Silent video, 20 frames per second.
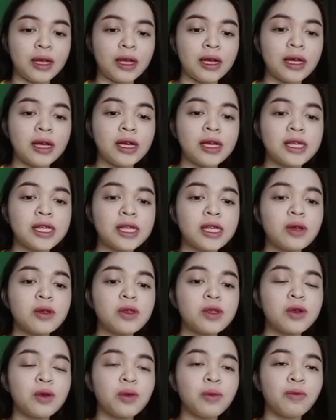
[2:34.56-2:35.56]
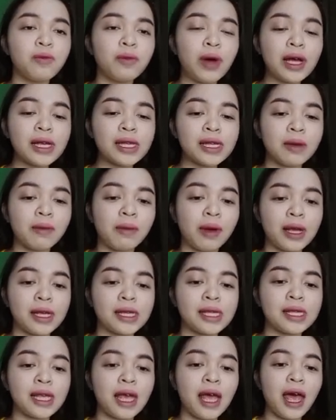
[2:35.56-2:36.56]
So to
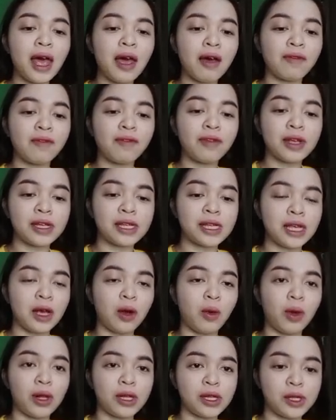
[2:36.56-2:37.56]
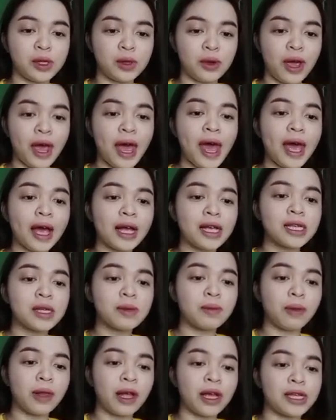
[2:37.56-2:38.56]
maximize f is equal to x
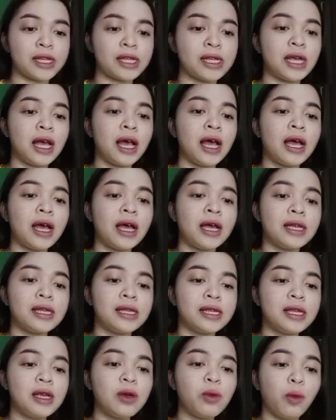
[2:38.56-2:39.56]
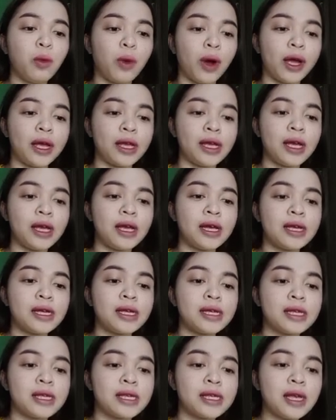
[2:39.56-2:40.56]
plus zy,
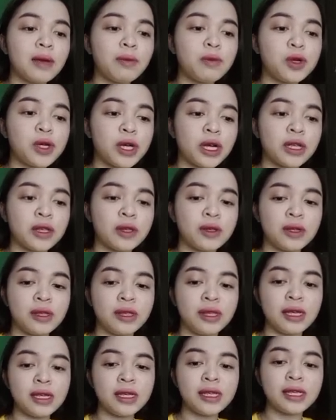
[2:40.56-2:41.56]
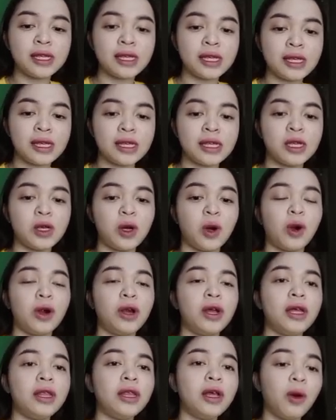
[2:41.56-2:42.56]
subject to this is your
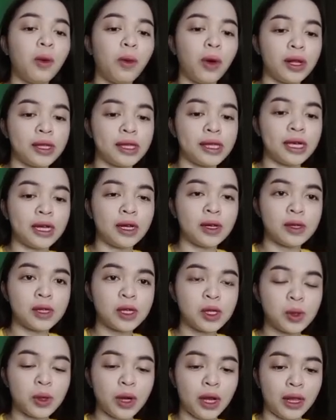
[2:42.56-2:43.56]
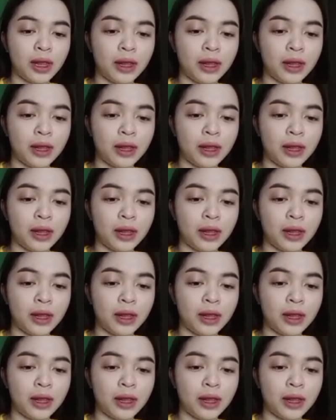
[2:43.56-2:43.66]
inequality constraint.